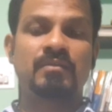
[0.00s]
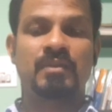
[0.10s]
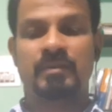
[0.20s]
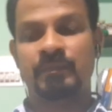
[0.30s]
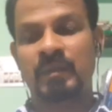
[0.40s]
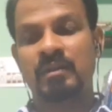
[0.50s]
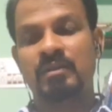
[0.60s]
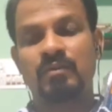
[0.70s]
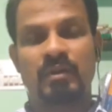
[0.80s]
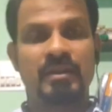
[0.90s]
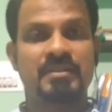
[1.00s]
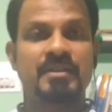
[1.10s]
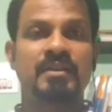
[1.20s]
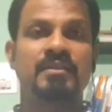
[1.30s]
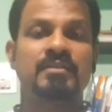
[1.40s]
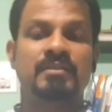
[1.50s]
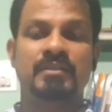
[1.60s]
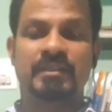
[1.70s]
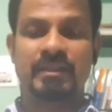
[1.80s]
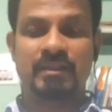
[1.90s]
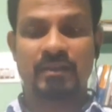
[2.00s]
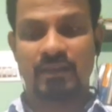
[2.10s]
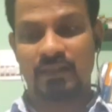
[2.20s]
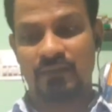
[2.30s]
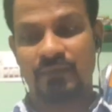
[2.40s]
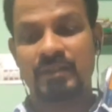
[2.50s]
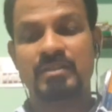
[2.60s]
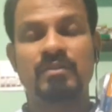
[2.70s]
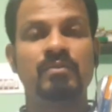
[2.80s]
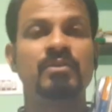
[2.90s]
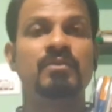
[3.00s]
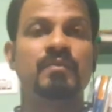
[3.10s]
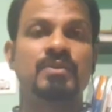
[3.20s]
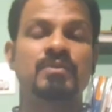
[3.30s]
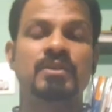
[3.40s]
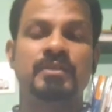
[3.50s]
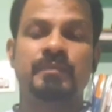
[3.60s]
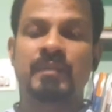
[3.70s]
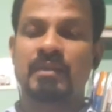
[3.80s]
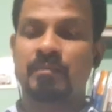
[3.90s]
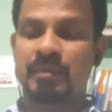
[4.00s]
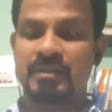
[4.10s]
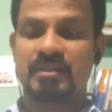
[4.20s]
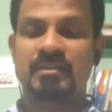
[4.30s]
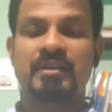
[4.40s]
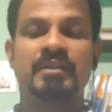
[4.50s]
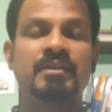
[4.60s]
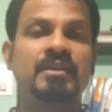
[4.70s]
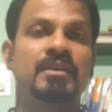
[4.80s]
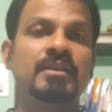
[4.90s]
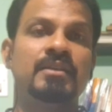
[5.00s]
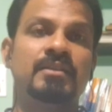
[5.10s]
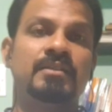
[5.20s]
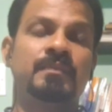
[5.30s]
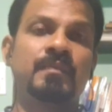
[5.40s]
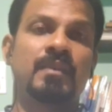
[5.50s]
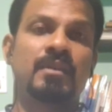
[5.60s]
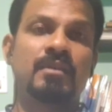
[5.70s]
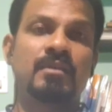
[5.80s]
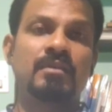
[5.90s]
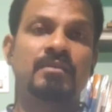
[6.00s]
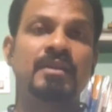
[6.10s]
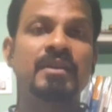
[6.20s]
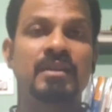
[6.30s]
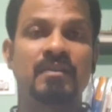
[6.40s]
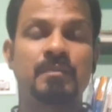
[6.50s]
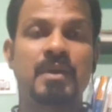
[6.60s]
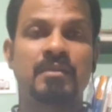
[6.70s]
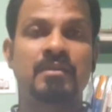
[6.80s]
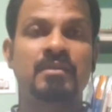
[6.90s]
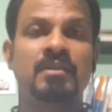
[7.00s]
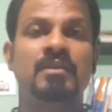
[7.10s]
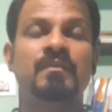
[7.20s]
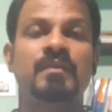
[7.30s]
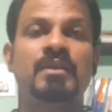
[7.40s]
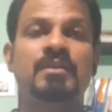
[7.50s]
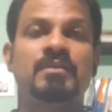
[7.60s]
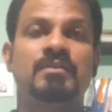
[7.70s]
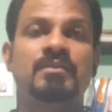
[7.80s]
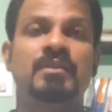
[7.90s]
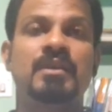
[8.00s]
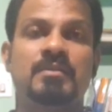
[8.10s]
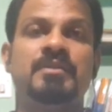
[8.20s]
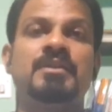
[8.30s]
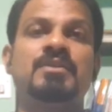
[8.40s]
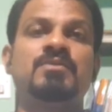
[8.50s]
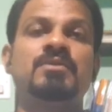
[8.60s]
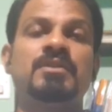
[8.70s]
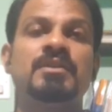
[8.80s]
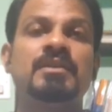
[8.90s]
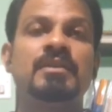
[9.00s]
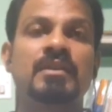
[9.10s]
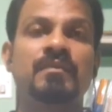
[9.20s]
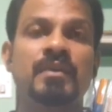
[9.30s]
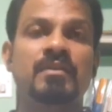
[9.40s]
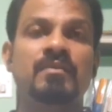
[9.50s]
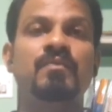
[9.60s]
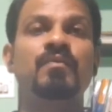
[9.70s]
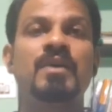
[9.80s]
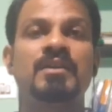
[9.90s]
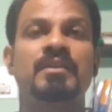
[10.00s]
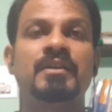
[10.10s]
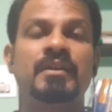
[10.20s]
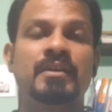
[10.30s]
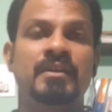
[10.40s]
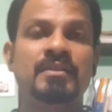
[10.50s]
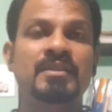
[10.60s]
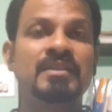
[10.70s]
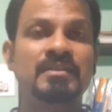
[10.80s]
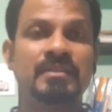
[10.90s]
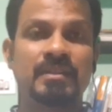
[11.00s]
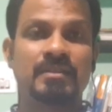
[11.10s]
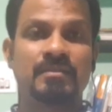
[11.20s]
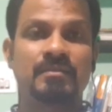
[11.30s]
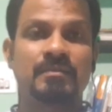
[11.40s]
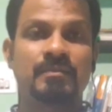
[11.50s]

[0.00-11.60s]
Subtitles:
Okay, to understand the data in a first look, we should present that data in that kind of manner where that data should convey what that data says.